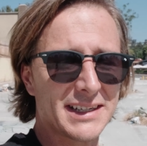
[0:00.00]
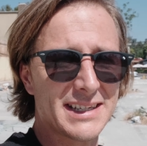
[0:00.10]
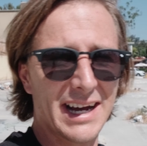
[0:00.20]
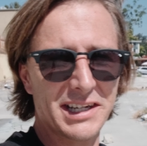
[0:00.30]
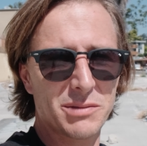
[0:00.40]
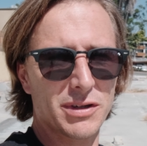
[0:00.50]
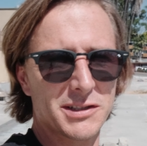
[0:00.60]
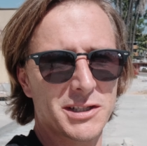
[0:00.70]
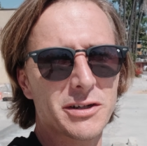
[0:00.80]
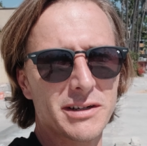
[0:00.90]
like ninety
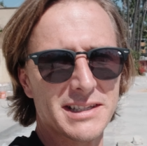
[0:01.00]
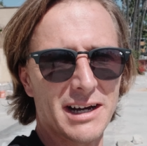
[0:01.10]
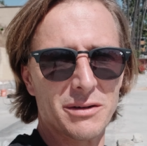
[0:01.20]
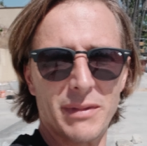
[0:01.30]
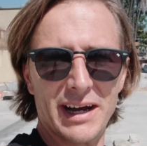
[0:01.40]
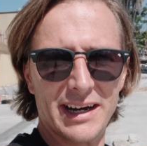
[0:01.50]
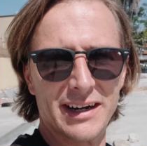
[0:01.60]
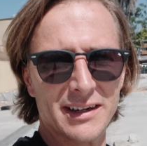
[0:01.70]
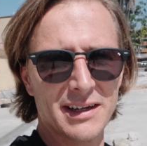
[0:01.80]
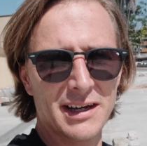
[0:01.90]
plus degrees out in my
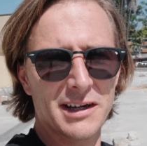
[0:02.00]
area.